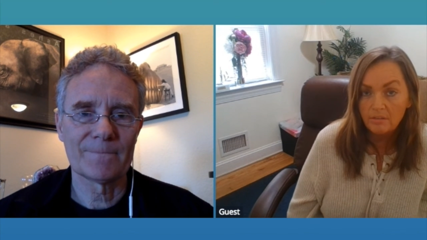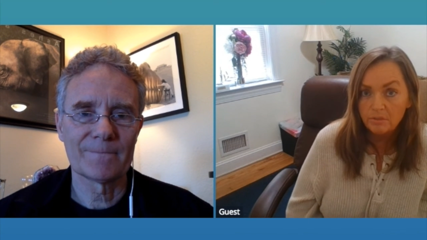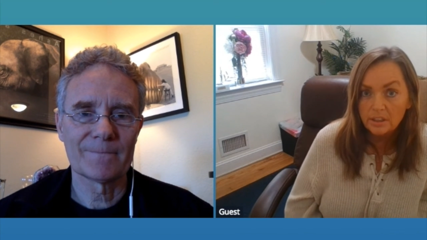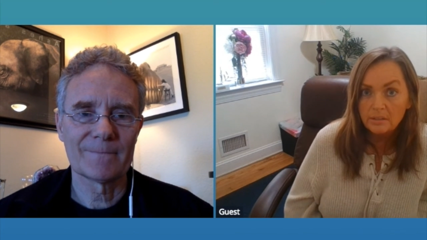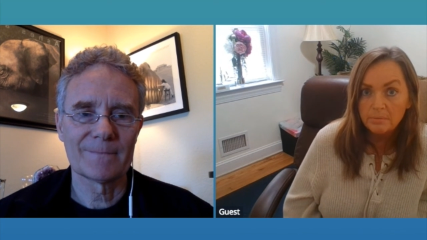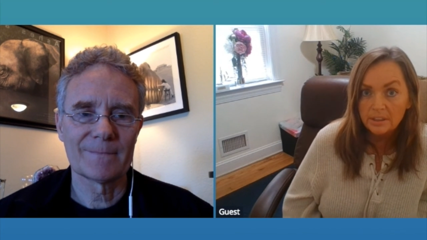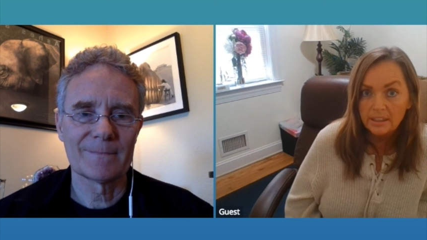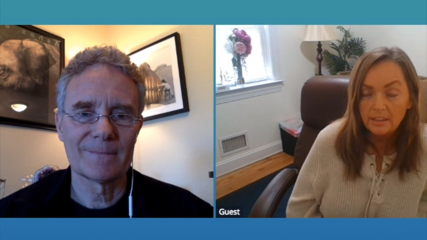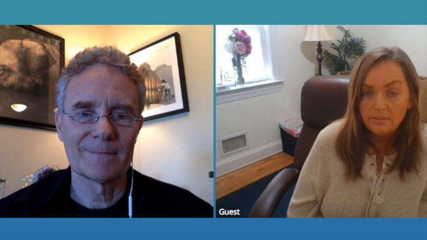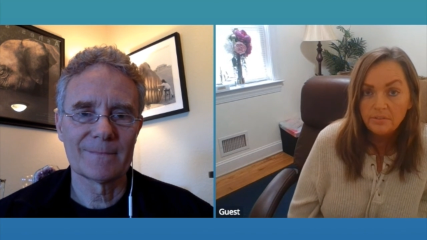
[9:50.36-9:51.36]
Speaker 1: I really
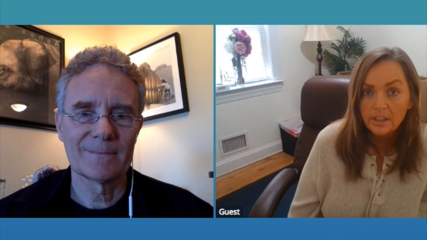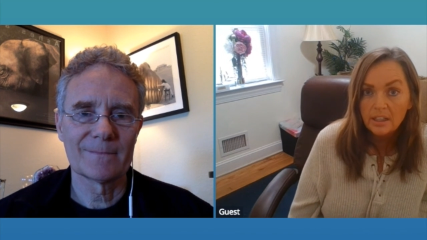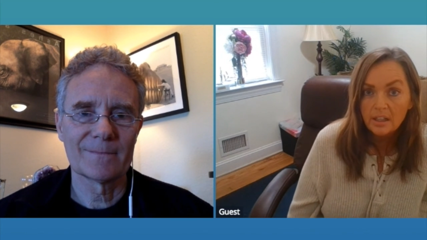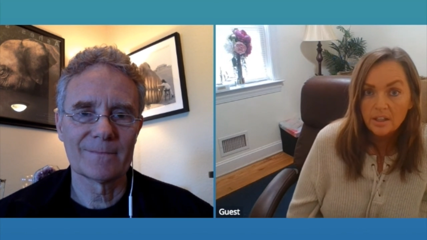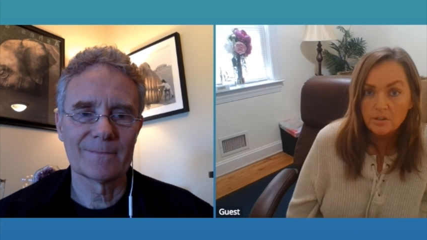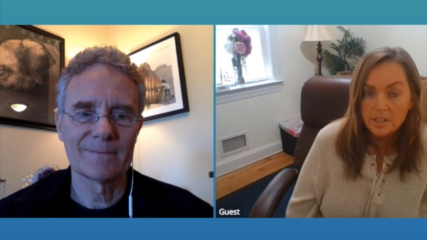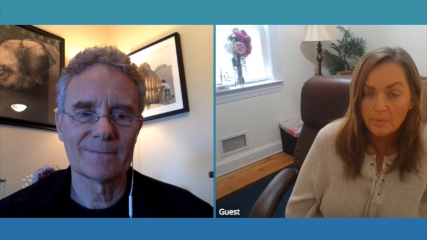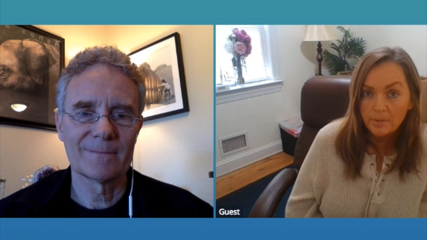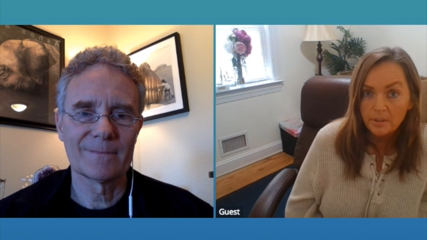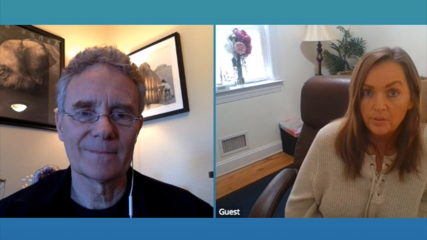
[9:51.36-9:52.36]
believe
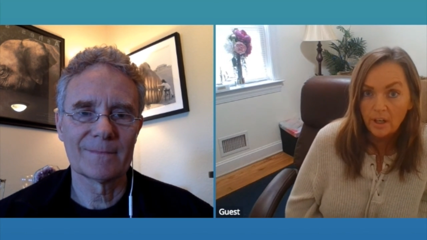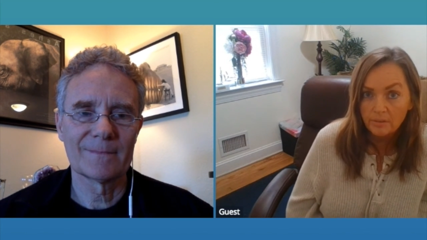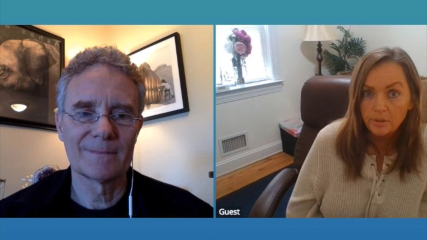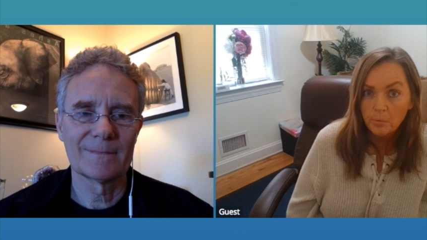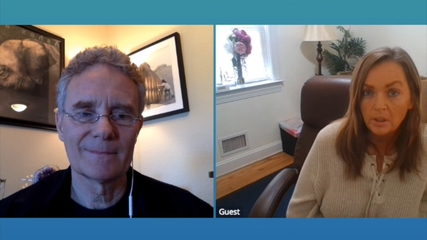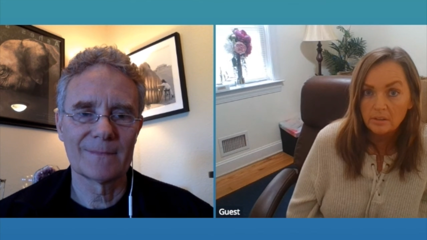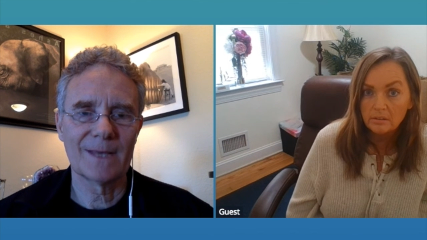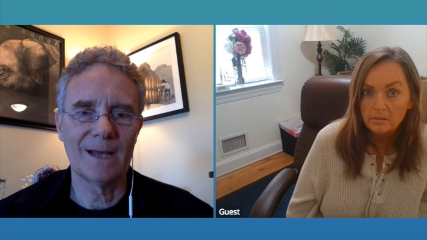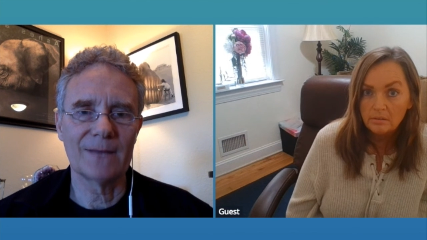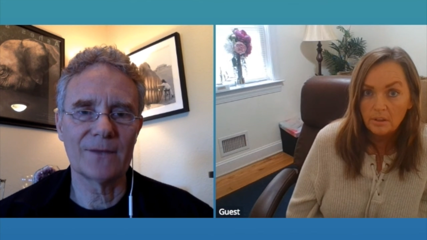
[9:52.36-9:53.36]
there's something for everyone.
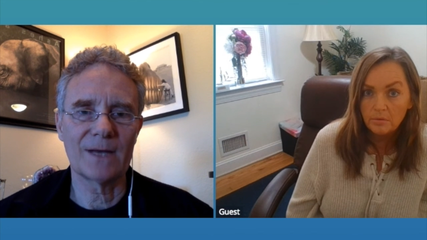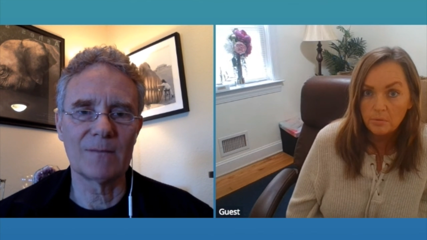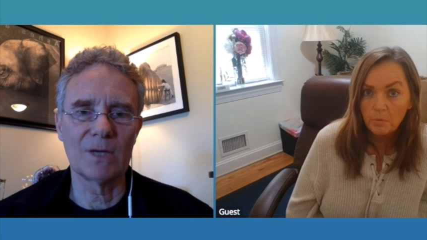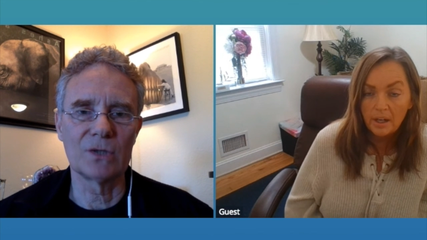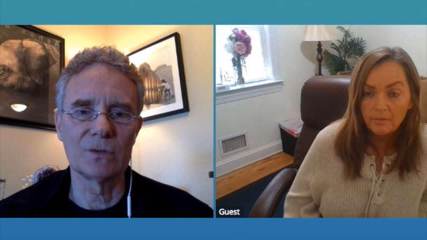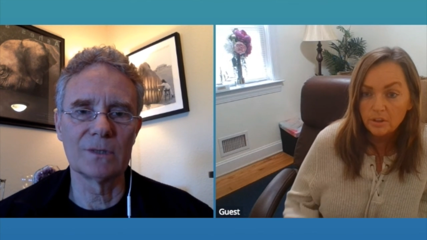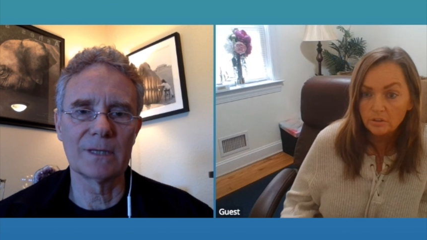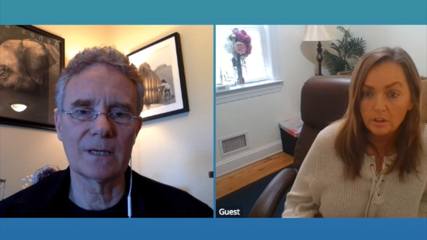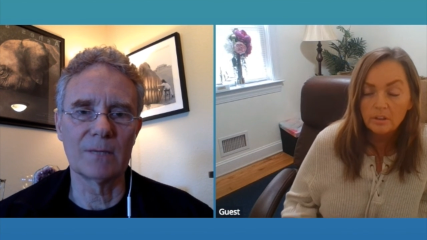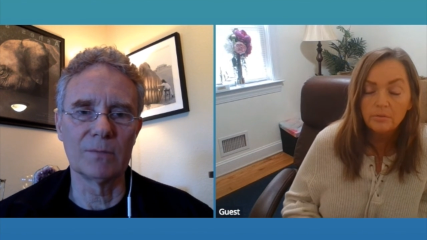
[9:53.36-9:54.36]
Yeah, I
Speaker 2: thought about doing
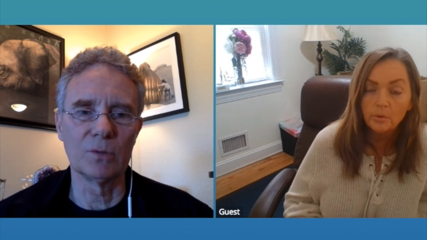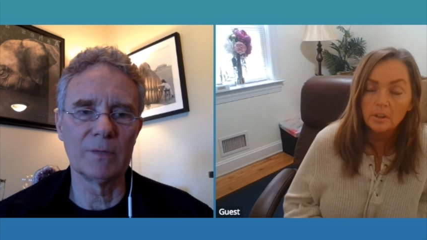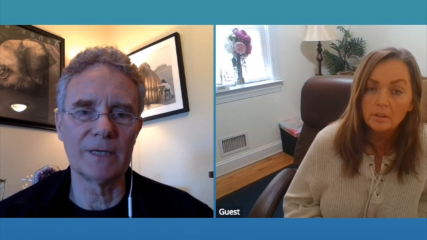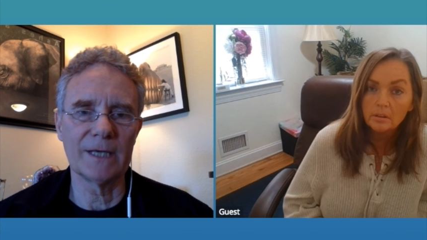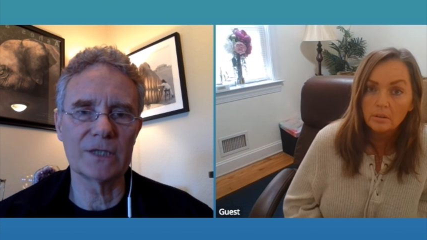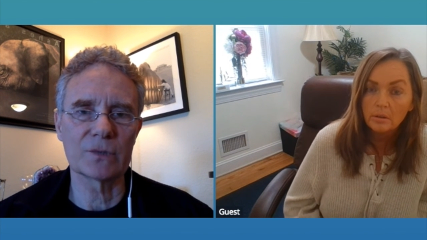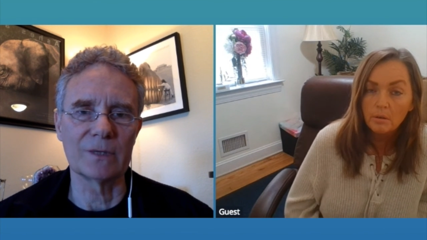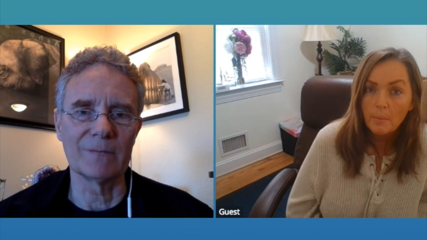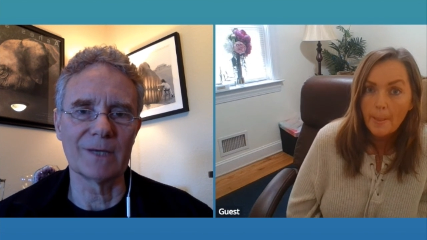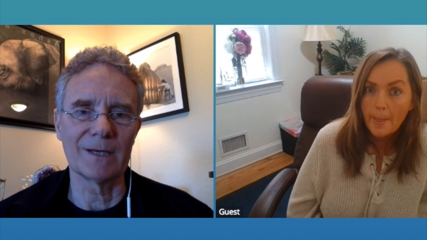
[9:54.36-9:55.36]
like a Blue Bunny ice
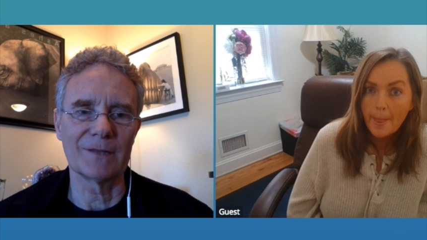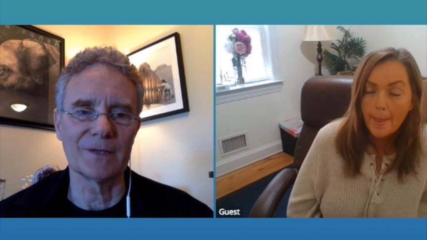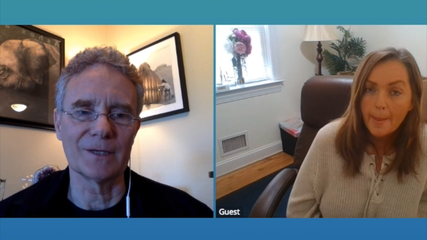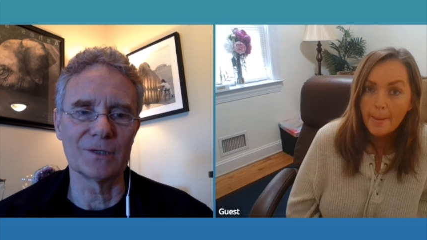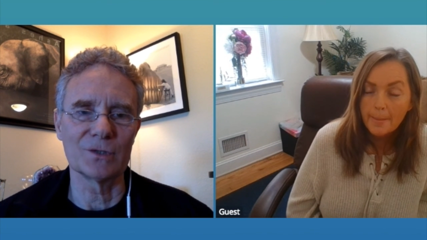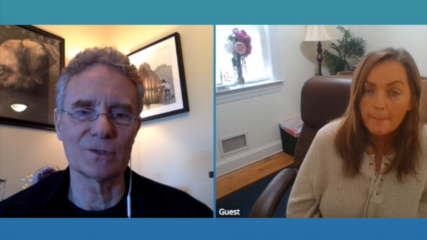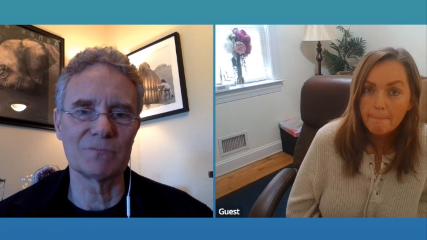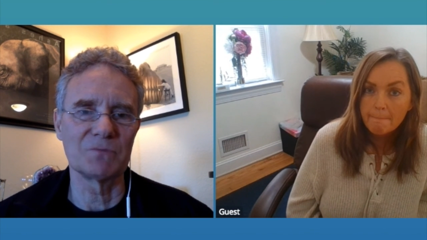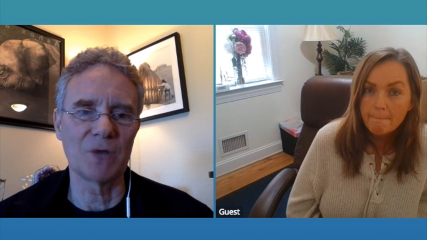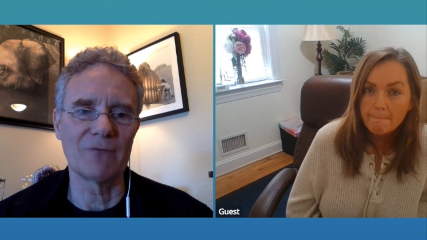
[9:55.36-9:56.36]
cream kind of thing and
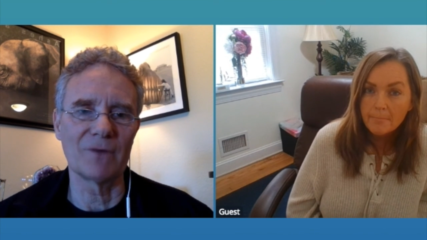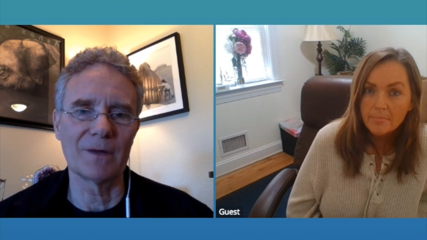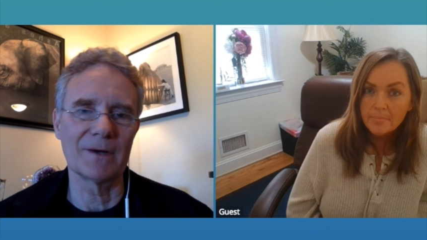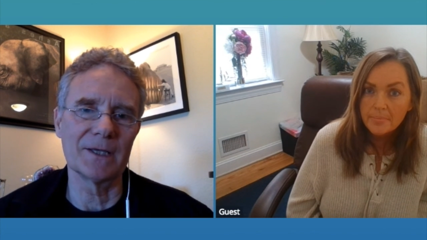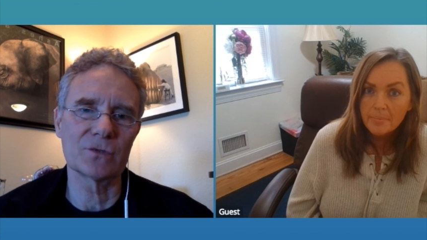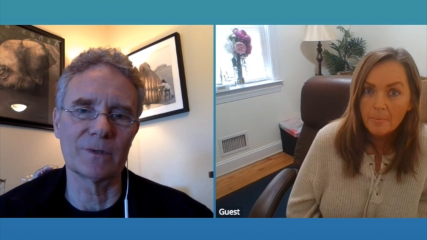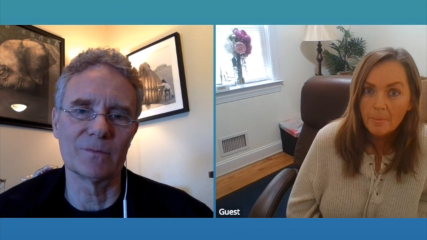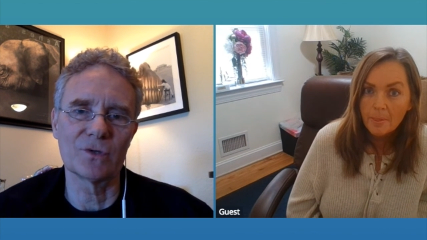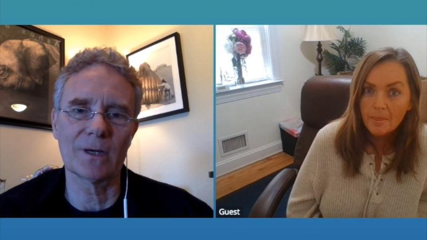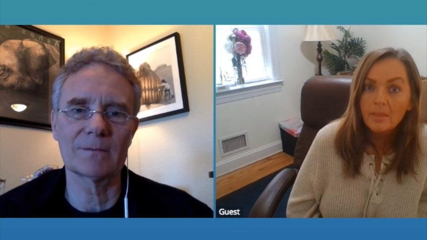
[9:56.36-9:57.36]
just drive around an ice
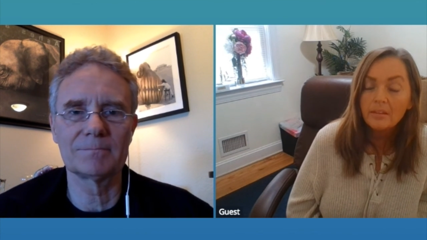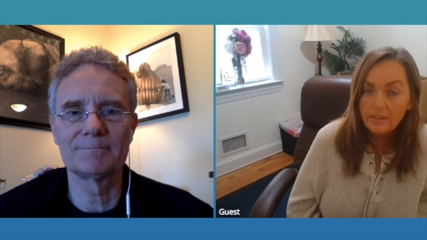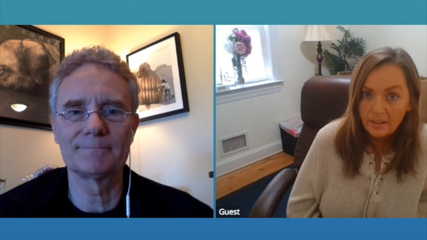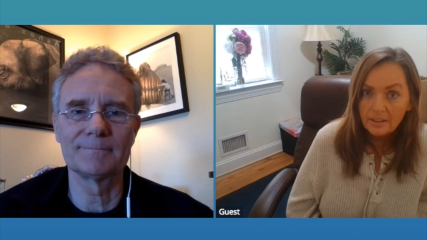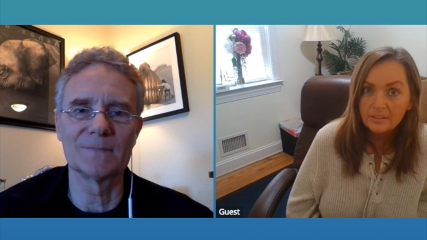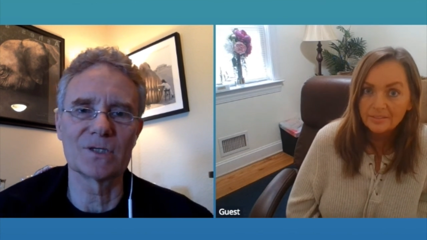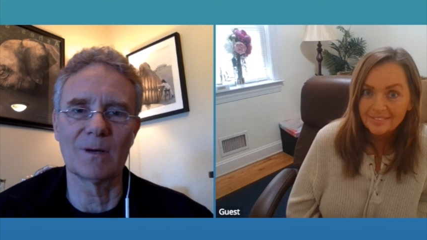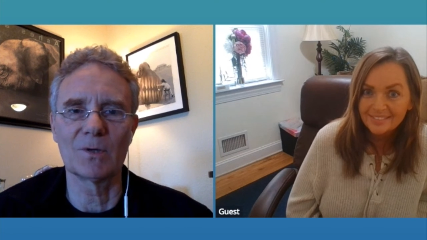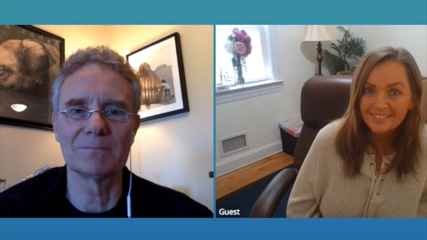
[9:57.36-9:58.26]
cream truck yeah. in the summer.